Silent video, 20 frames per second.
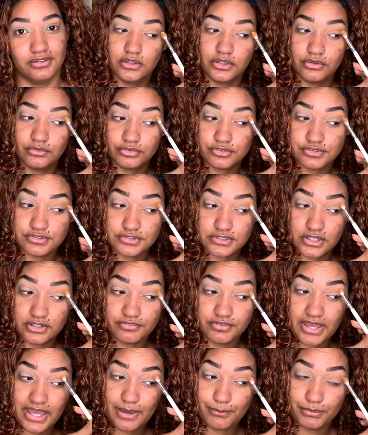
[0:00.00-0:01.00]
A lot of stuff
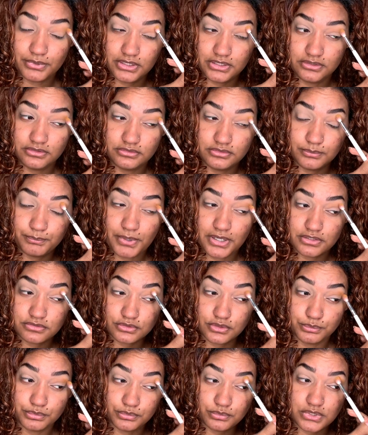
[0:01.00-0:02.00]
happened the past
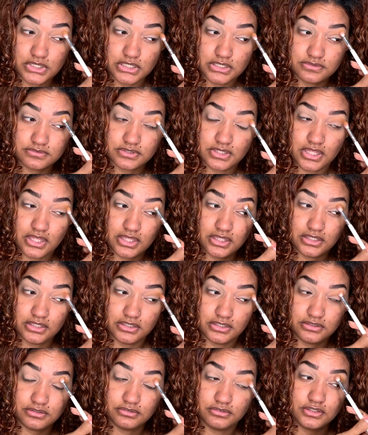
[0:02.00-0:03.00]
couple weeks,
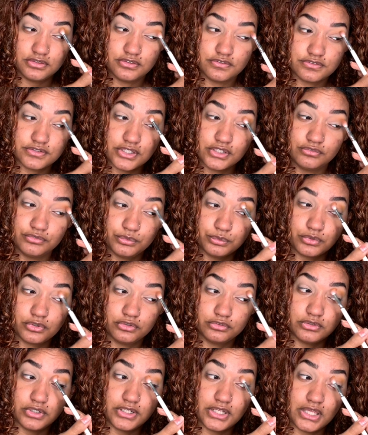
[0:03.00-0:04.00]
and the state of the
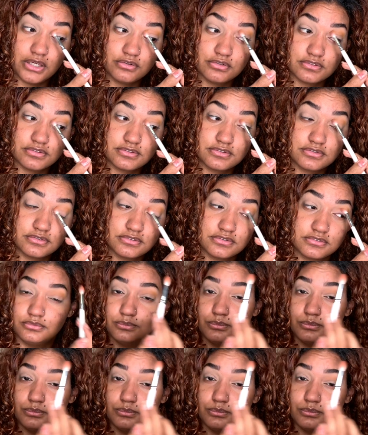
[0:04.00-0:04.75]
world right now is,